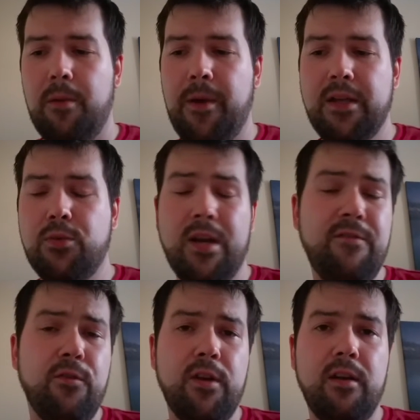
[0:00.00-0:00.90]
paid
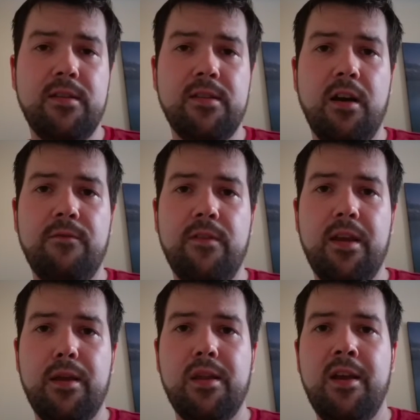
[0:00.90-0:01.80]
£24.99 for
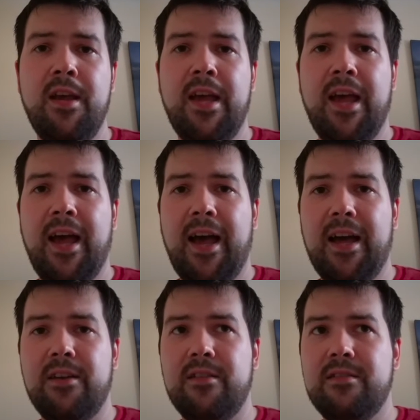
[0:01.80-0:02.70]
this,
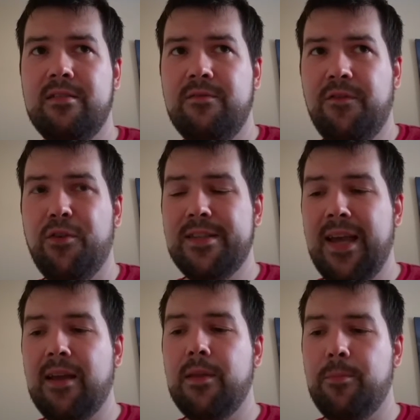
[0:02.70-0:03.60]
and for a
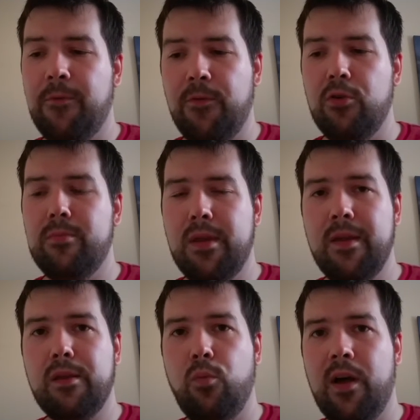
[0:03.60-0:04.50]
tank that performs
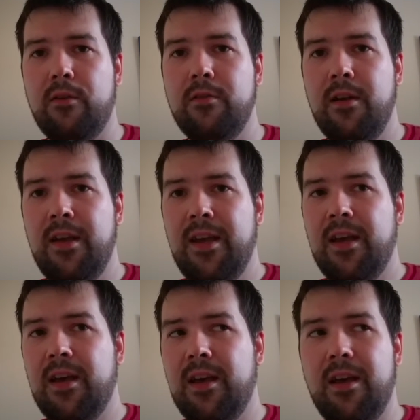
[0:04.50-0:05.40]
this well,
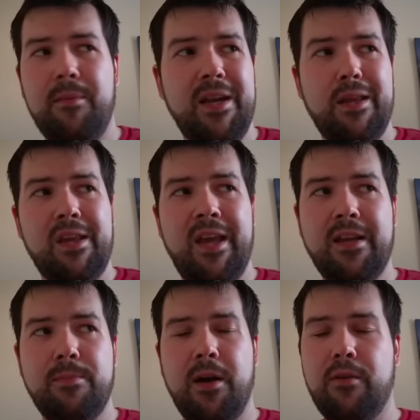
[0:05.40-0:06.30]
it's
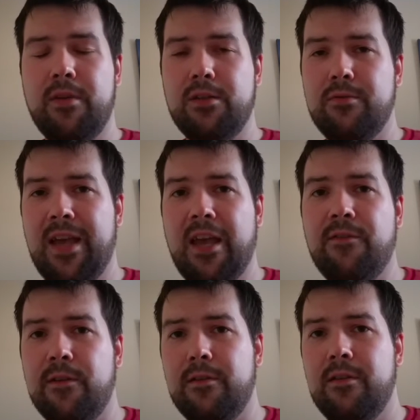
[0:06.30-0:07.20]
kicked my original
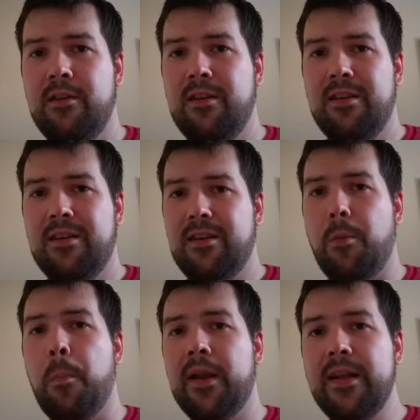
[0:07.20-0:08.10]
K-Fun
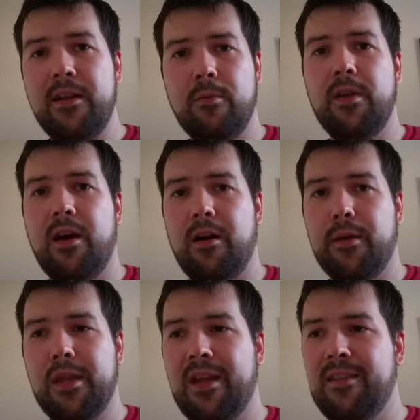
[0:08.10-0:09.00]
completely up the
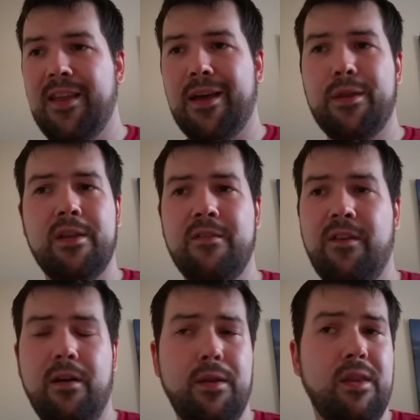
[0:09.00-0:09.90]
arse, and that's a
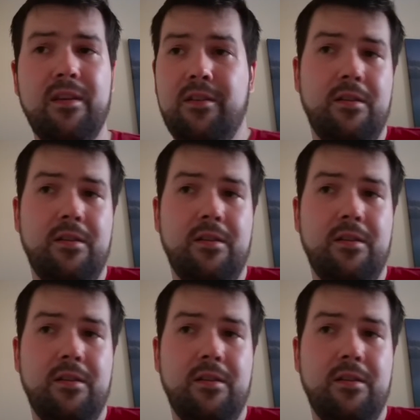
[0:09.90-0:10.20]
device that